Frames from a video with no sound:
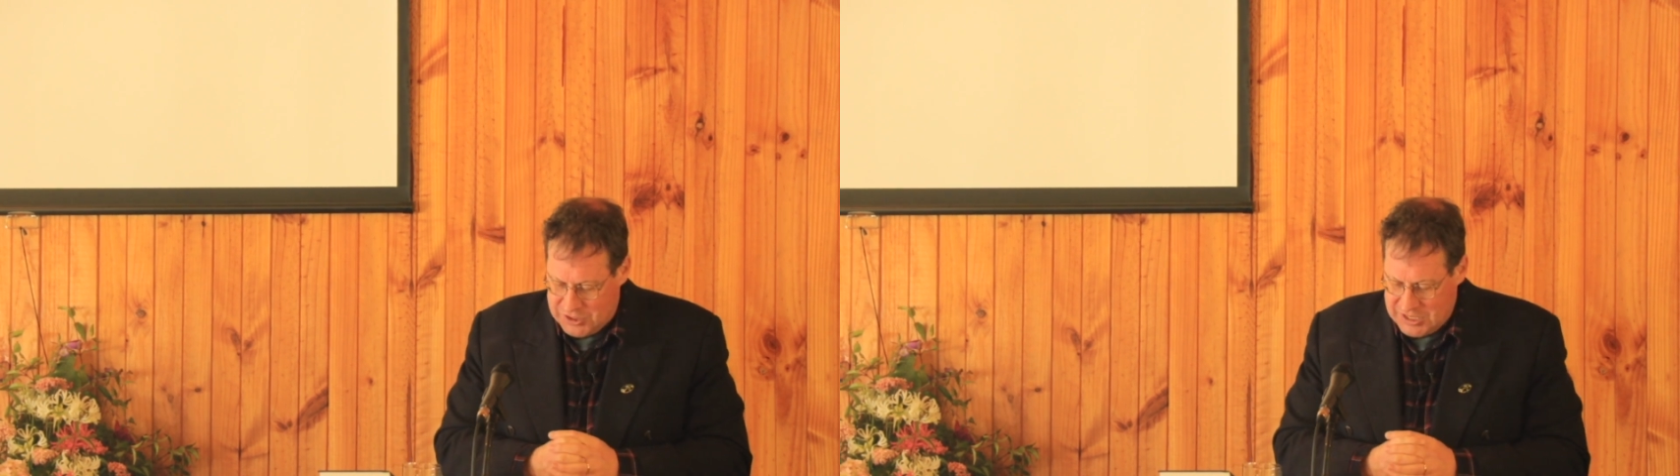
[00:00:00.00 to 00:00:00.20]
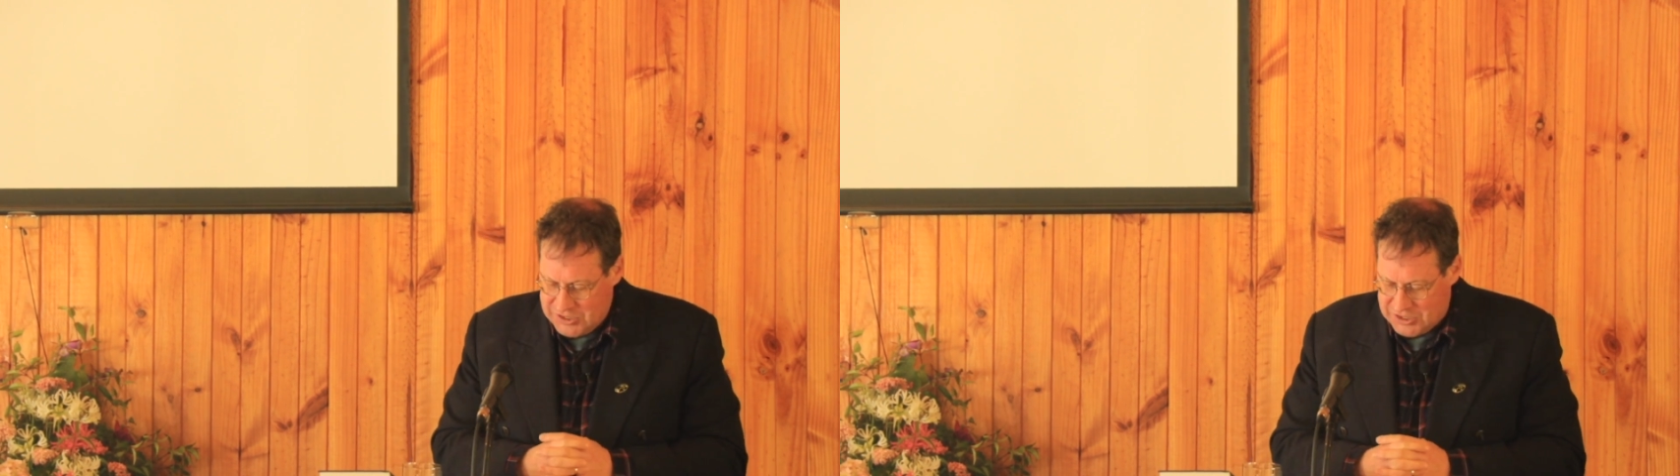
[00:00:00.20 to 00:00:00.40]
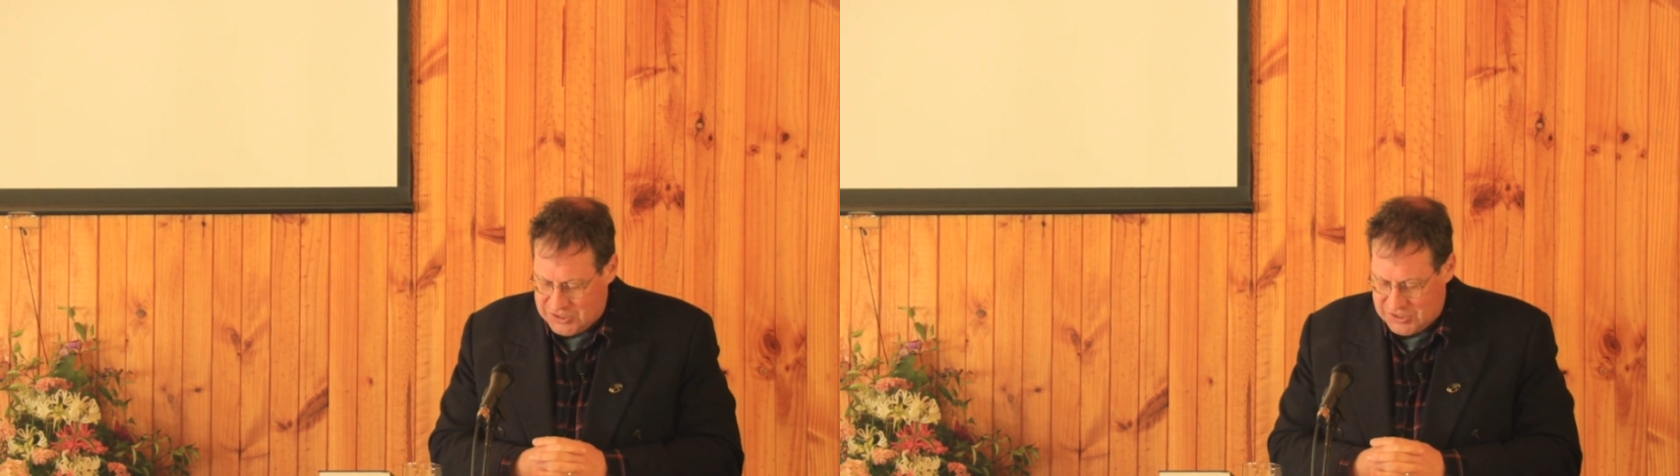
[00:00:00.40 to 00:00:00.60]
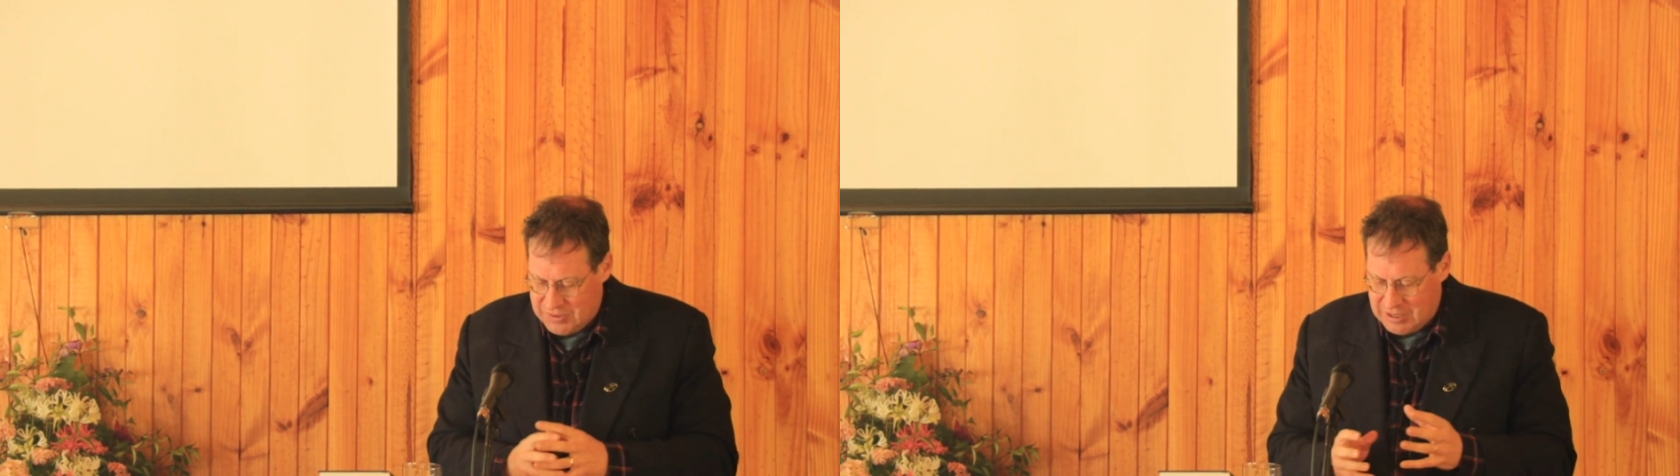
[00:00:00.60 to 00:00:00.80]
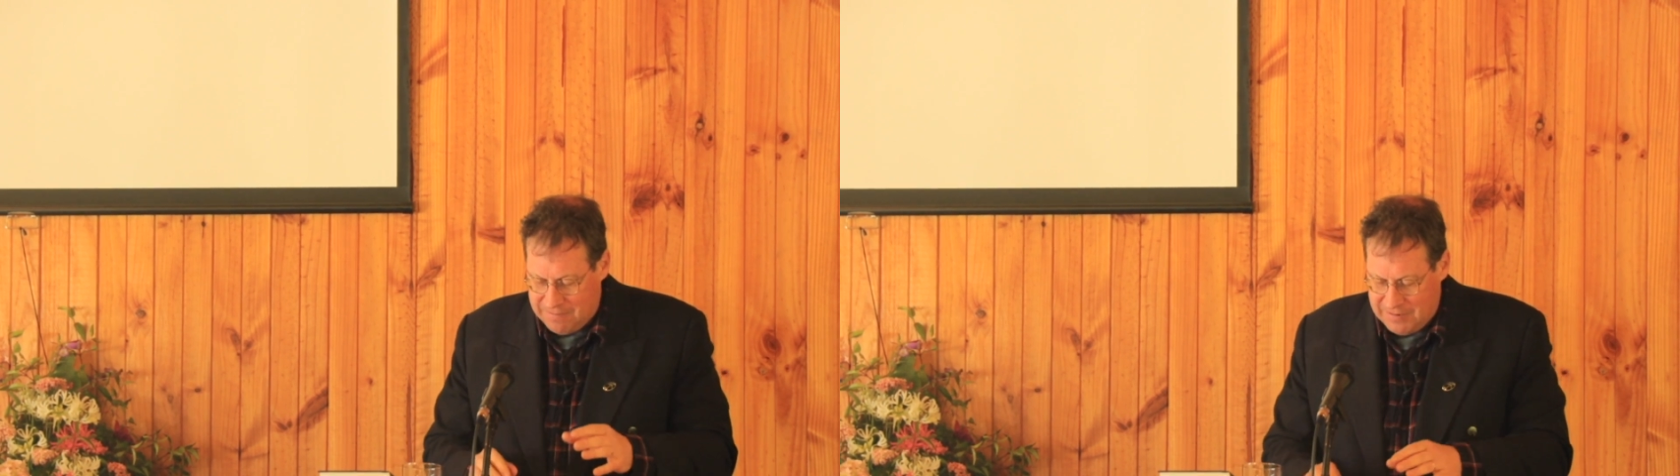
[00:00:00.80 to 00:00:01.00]
Jesus in
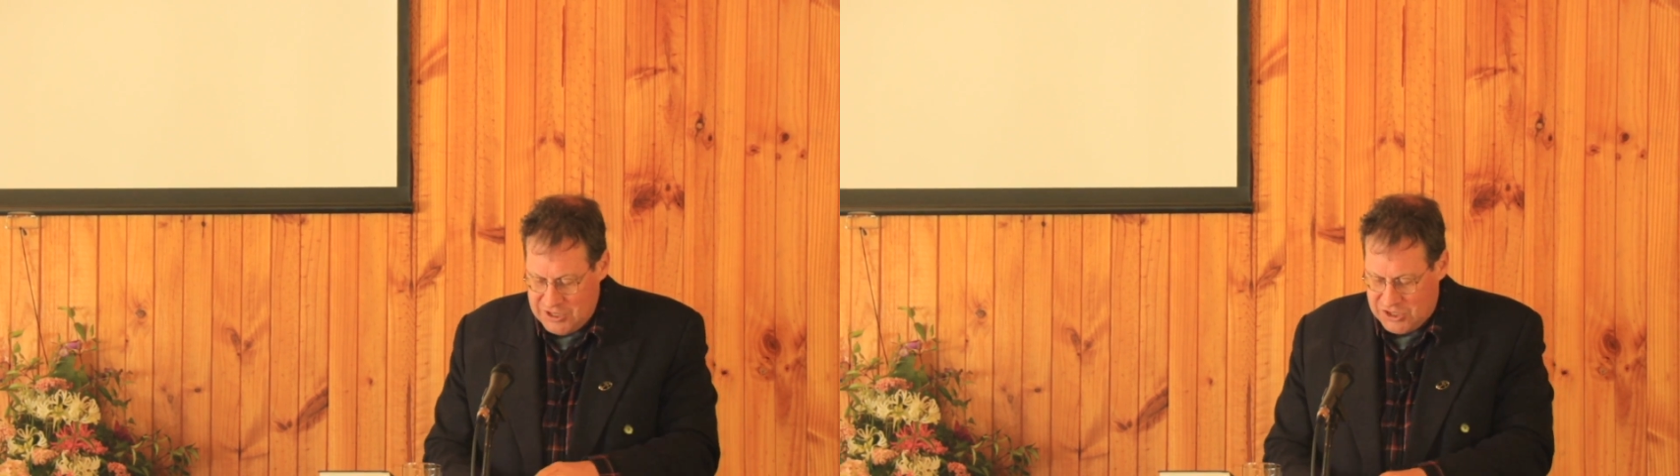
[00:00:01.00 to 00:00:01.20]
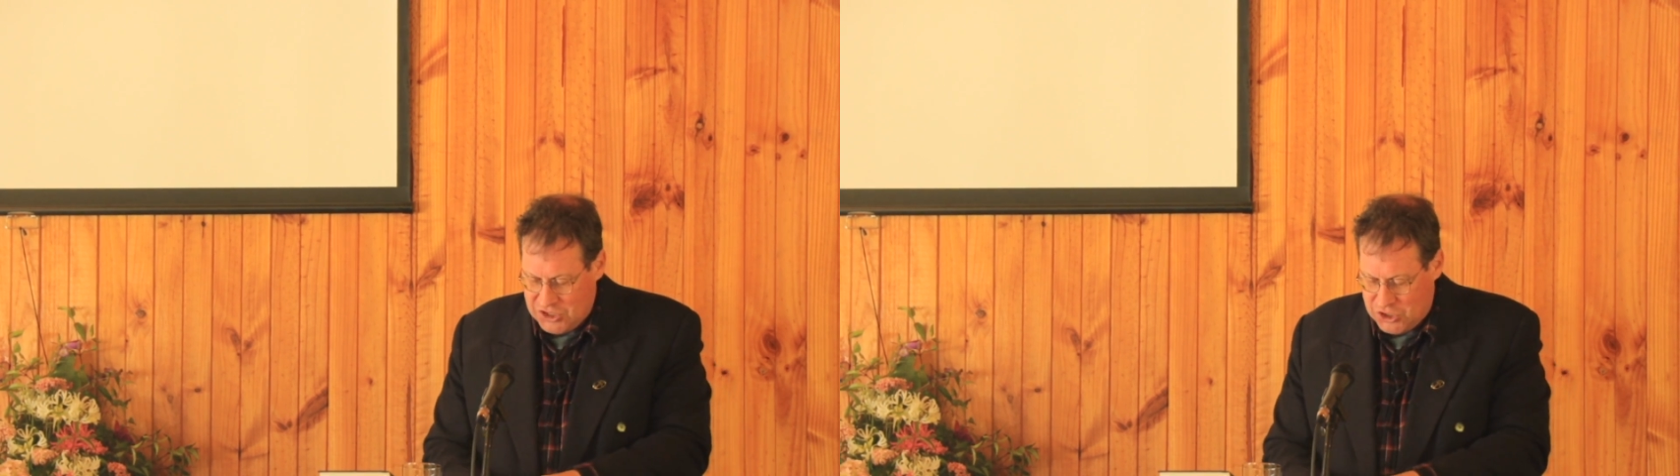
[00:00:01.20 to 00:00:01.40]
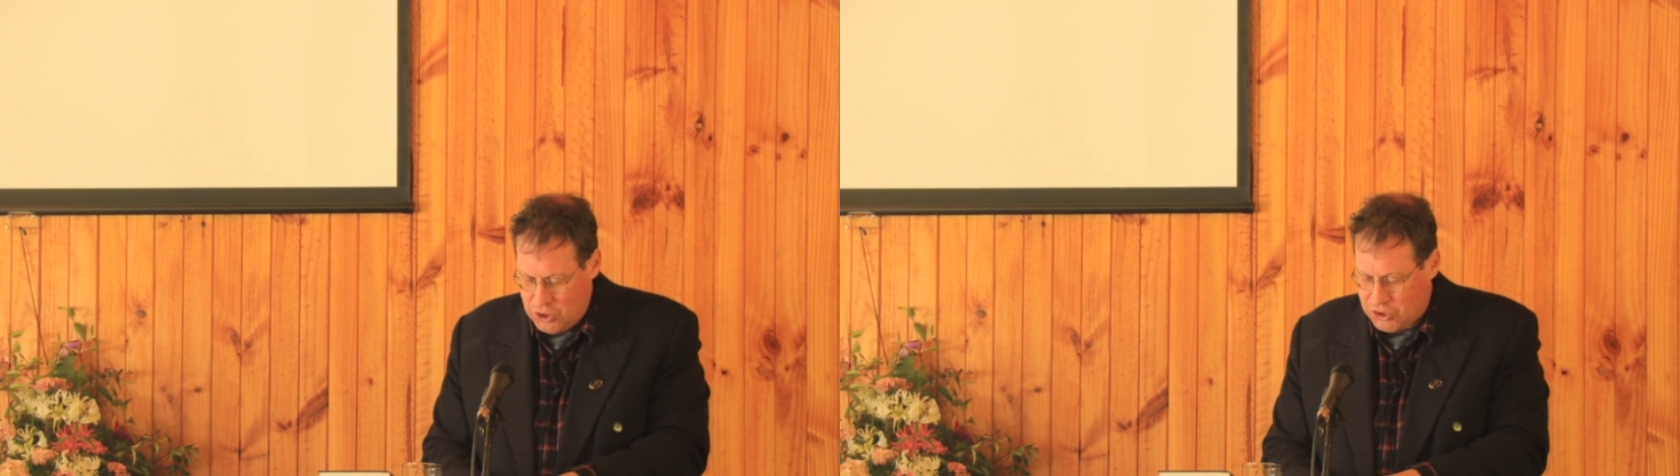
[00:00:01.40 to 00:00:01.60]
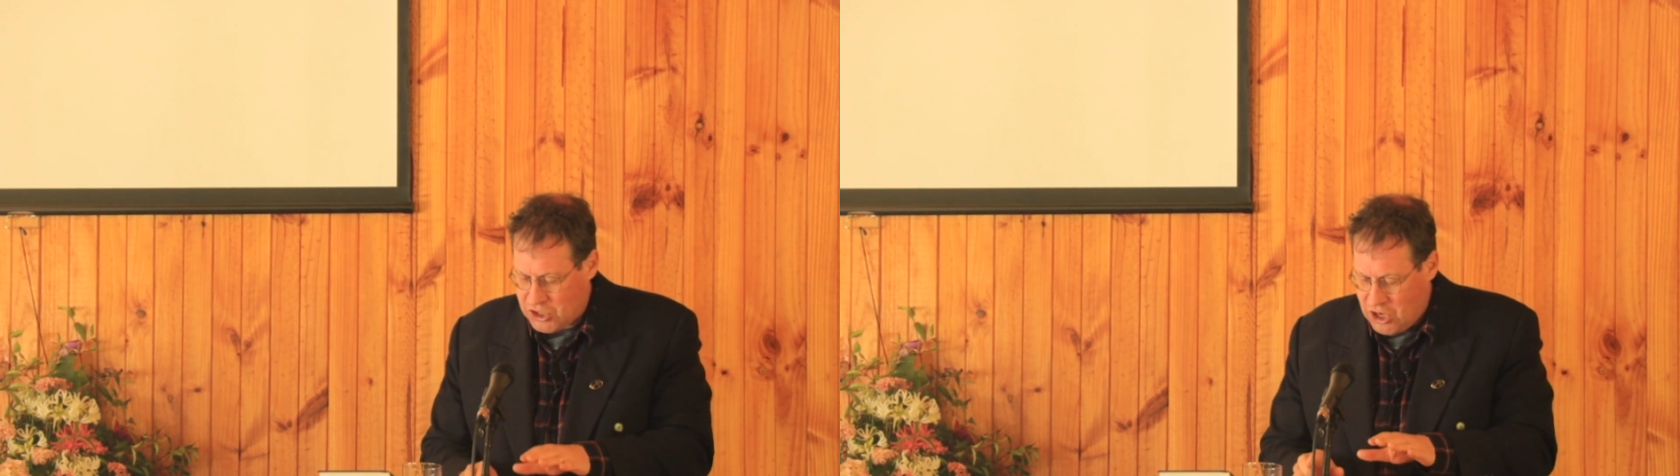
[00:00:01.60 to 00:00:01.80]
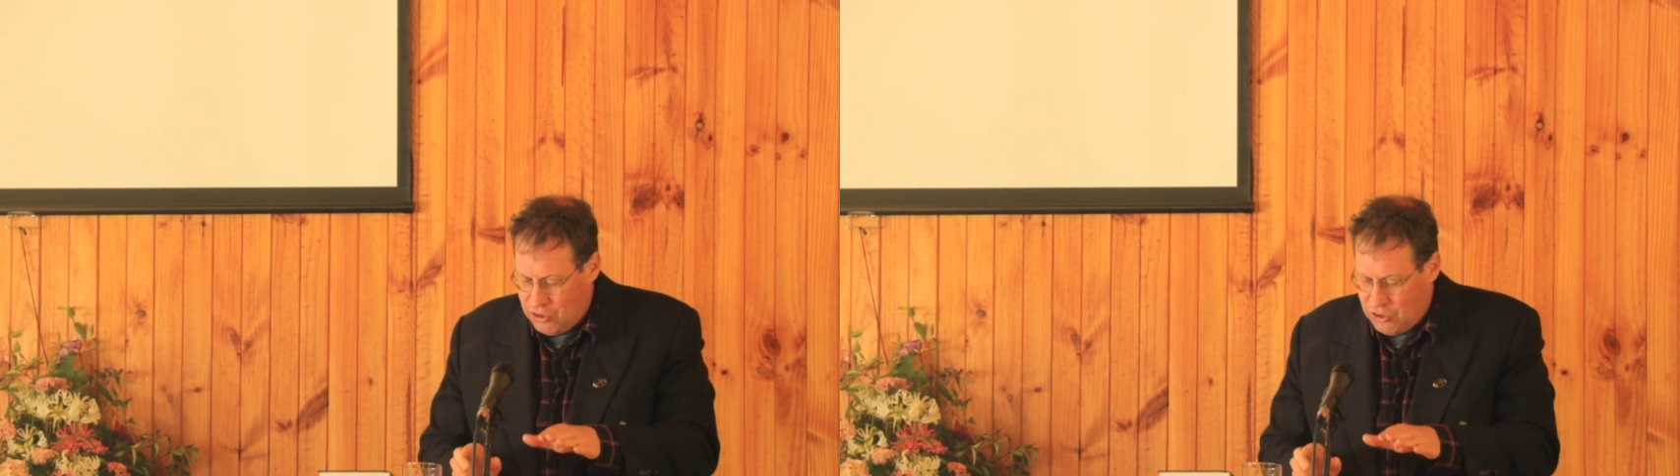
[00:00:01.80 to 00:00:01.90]
the Ephesian church,